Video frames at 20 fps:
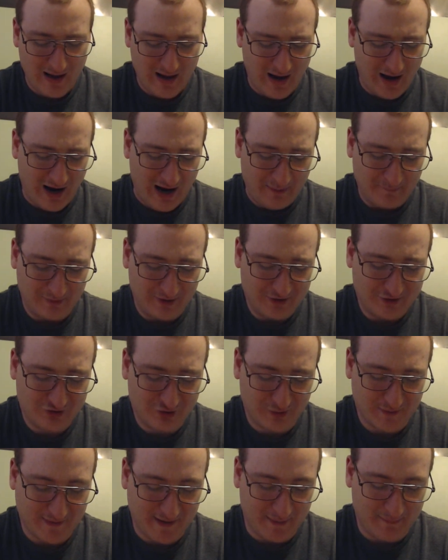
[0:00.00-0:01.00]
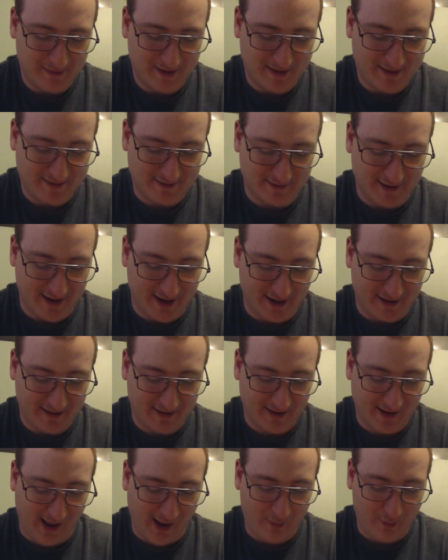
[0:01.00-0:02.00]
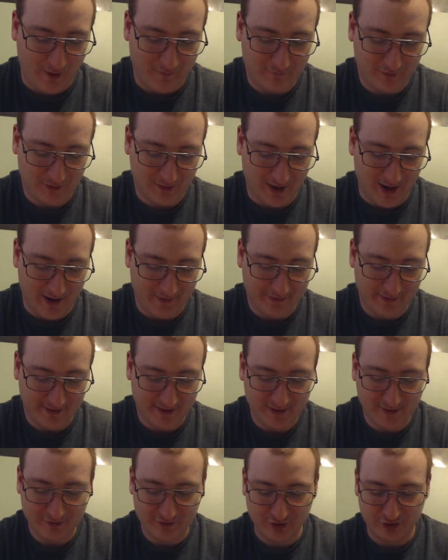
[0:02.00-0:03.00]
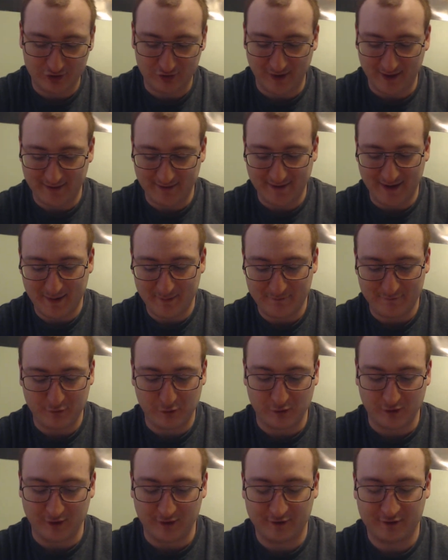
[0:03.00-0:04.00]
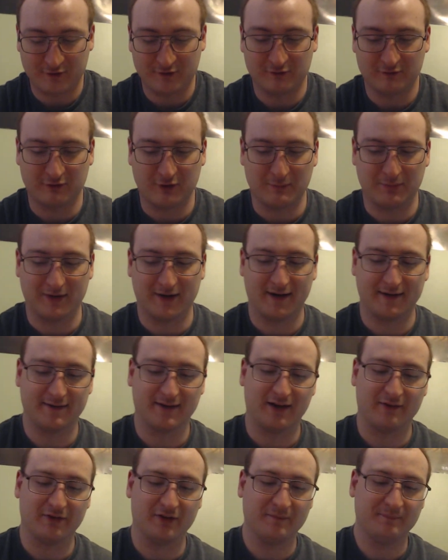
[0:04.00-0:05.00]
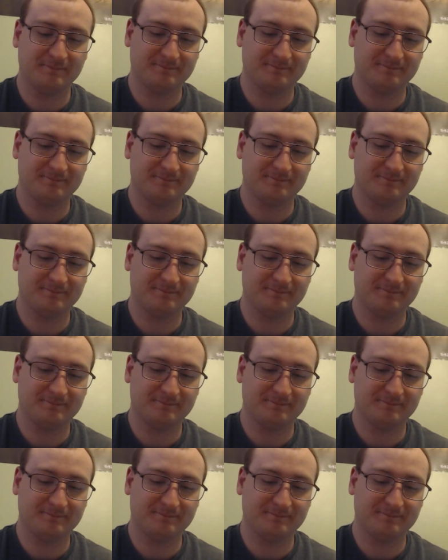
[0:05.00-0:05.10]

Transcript: I'm not sure what that means, Dad. However, I think it is a great name for us, replied Devon.